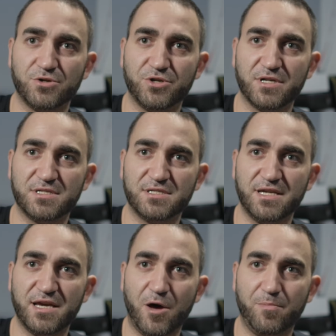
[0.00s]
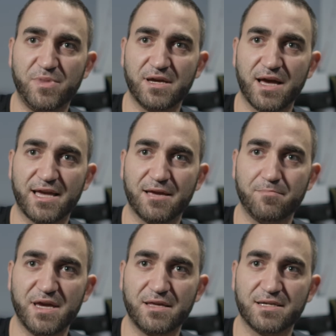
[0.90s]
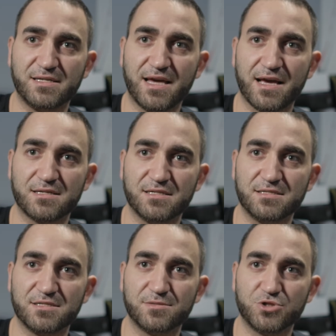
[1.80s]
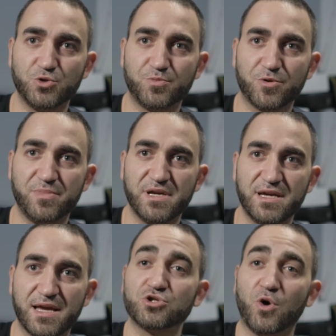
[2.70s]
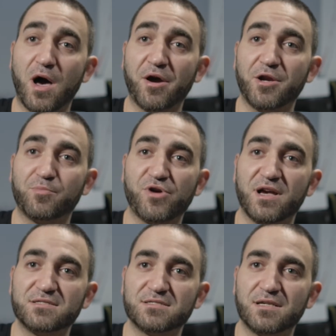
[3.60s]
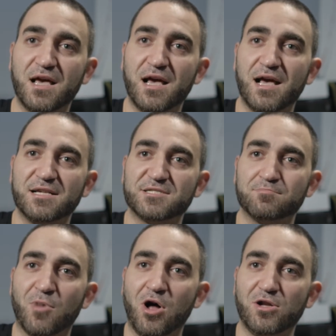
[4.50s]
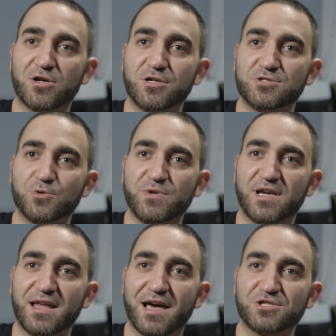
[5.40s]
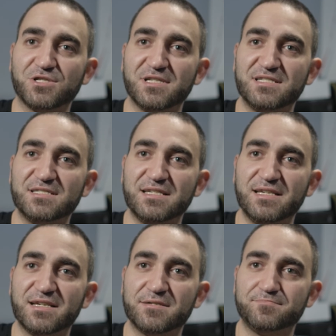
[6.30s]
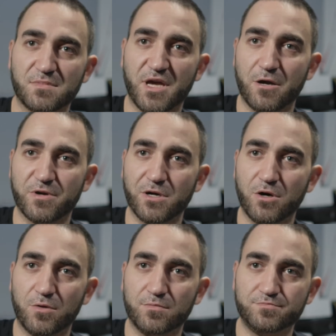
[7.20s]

you could see how big I can make the text. This is super big. So I'm going to press smaller so we can actually see it. There we go.